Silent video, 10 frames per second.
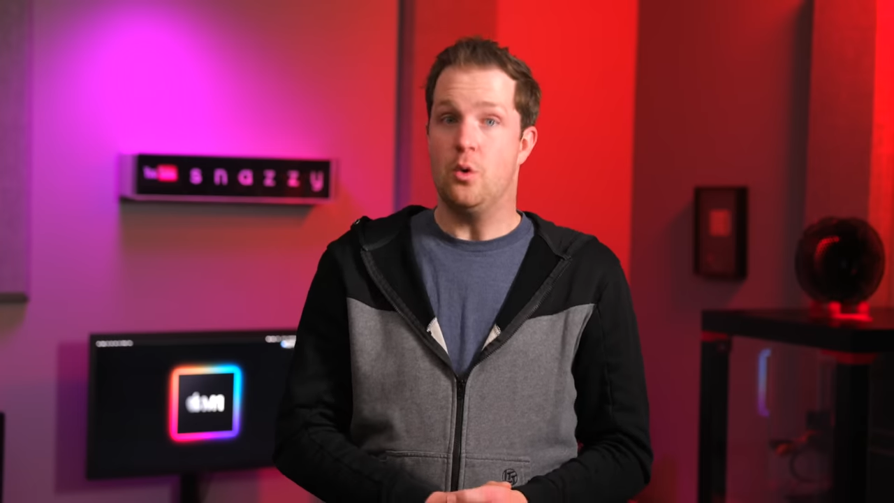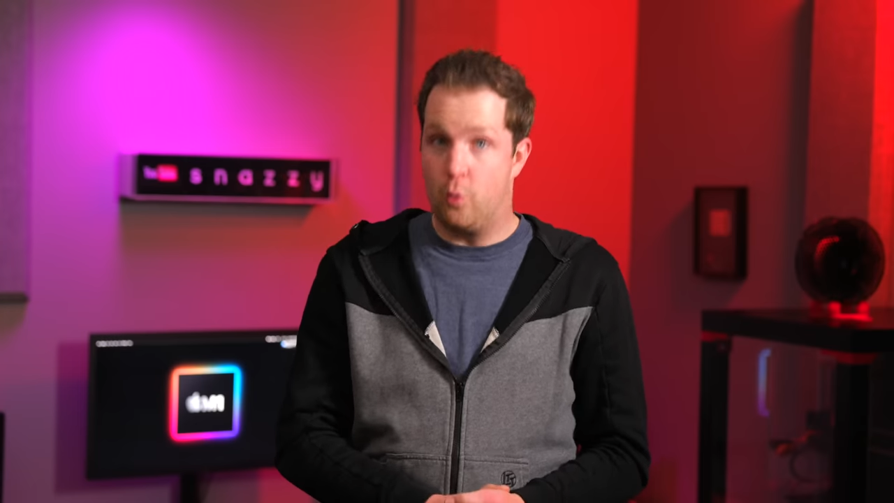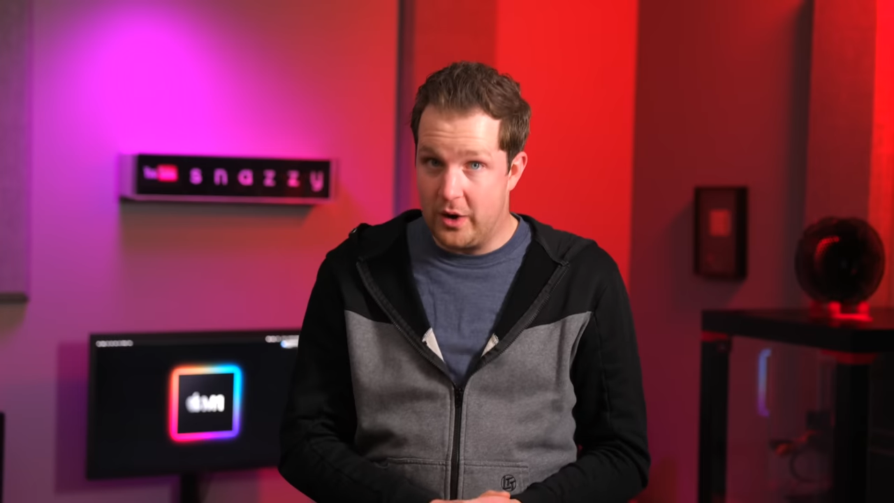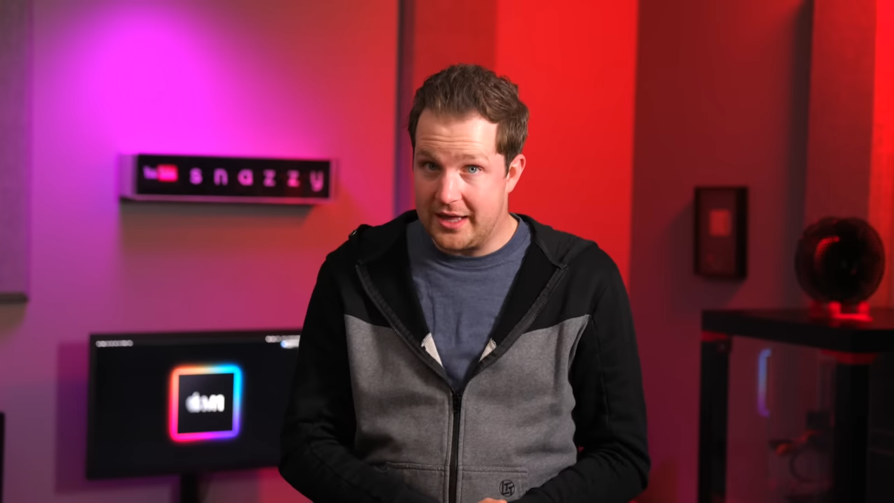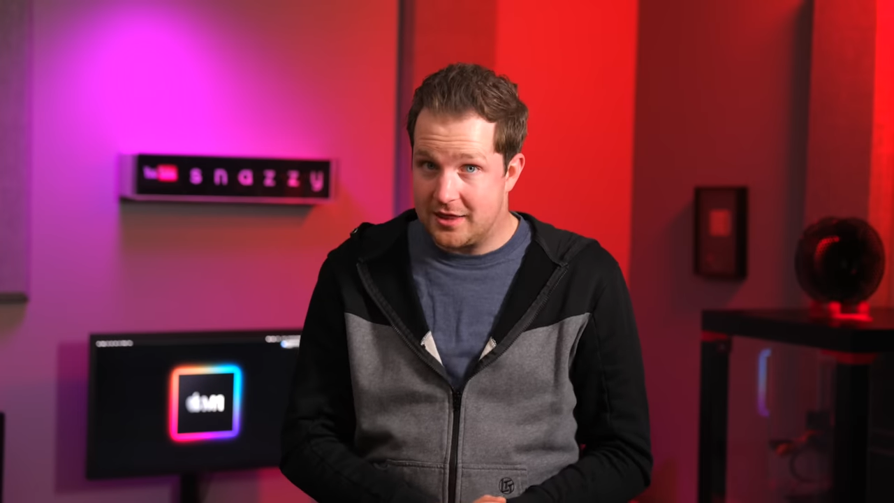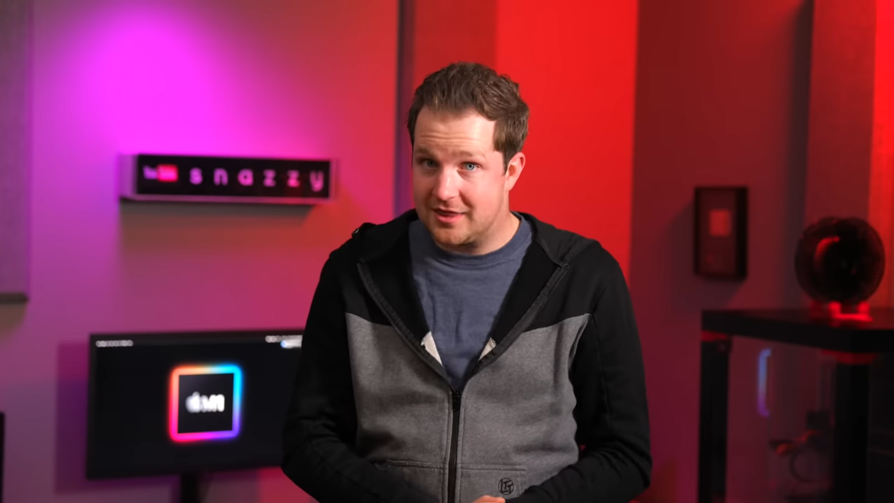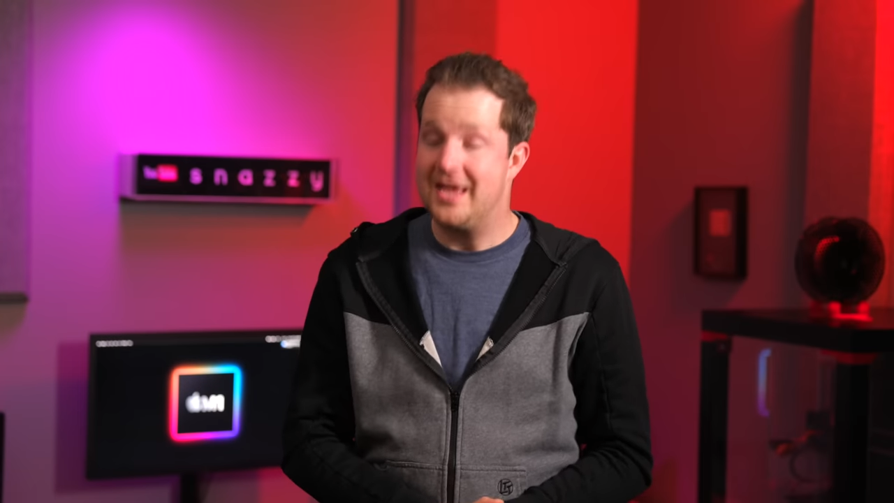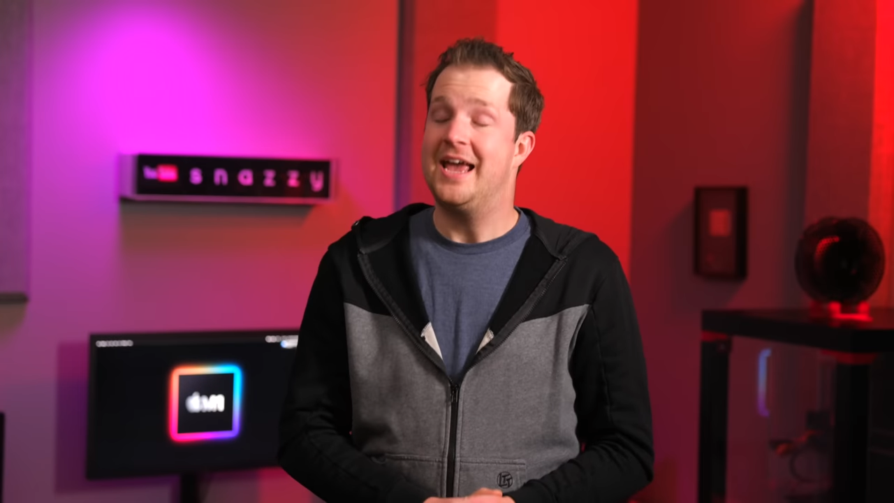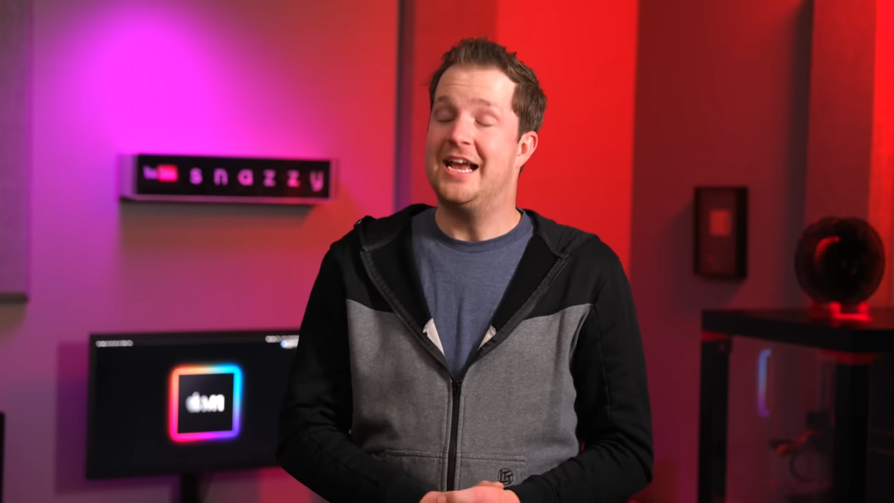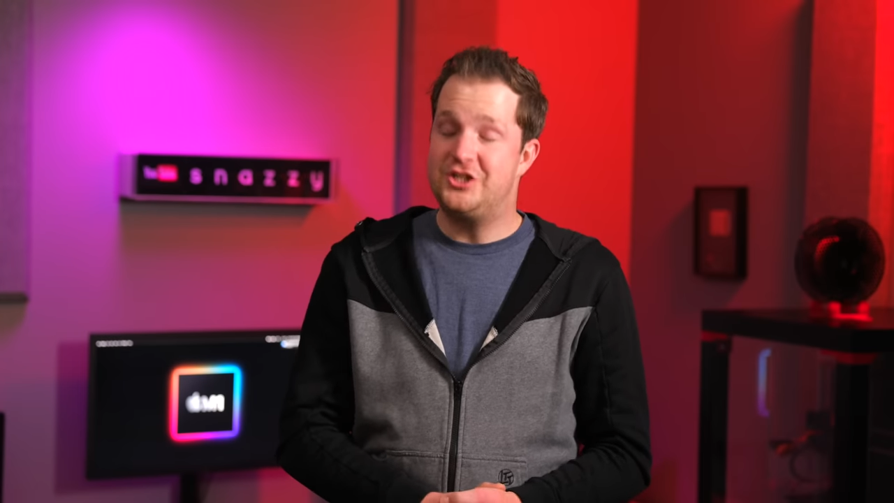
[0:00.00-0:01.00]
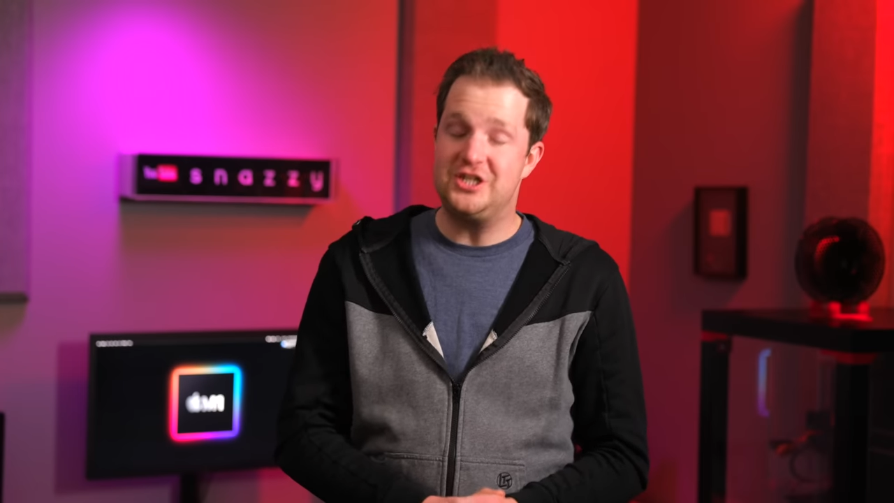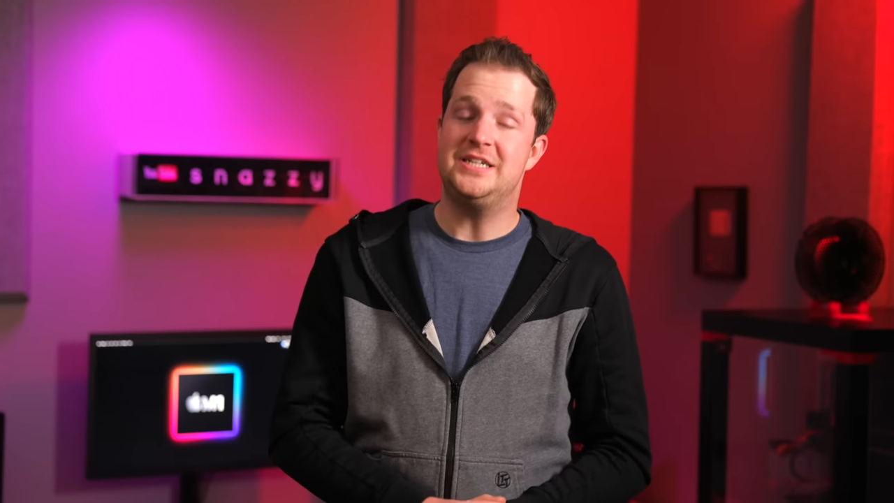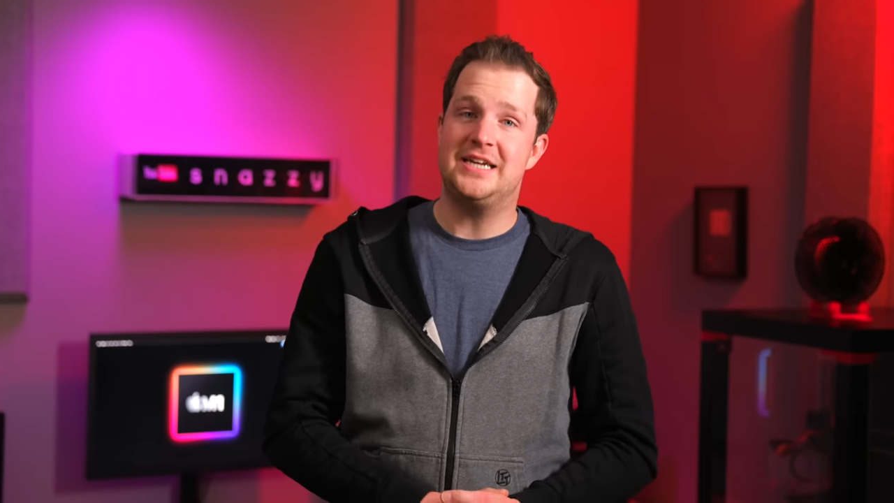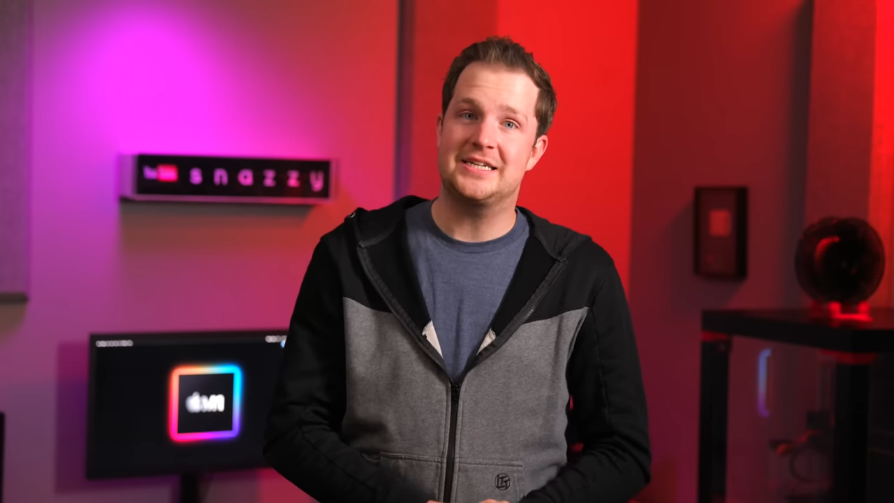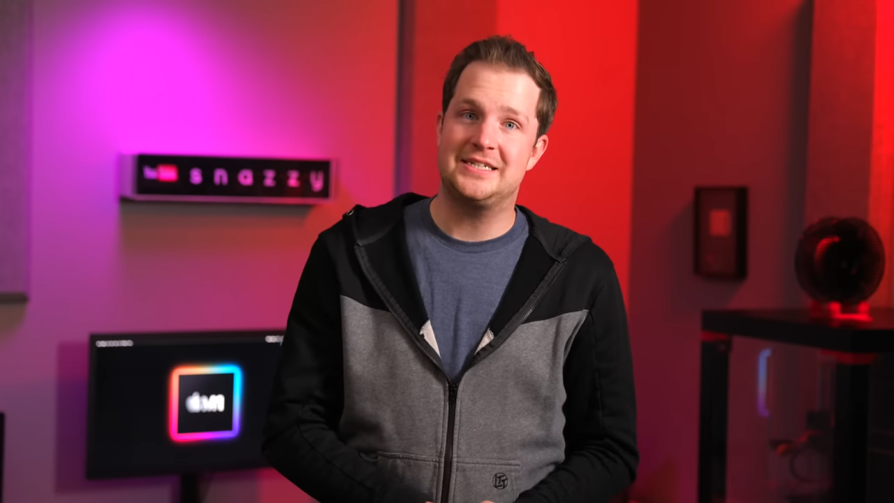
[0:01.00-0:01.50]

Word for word: with a G T X